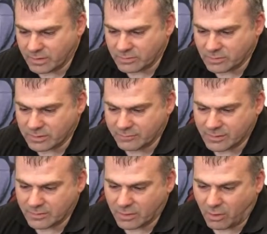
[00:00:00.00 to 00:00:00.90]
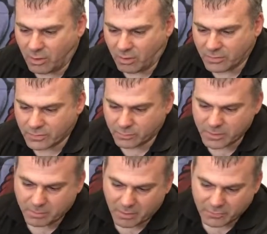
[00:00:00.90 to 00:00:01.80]
is just lifting the car so the
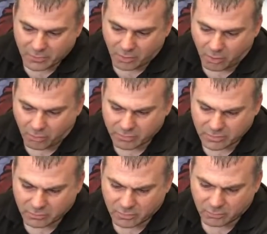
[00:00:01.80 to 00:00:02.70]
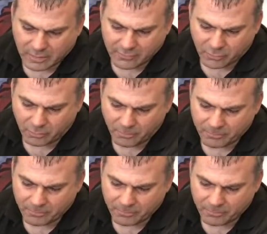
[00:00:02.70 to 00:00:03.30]
wishbones are horizontal level,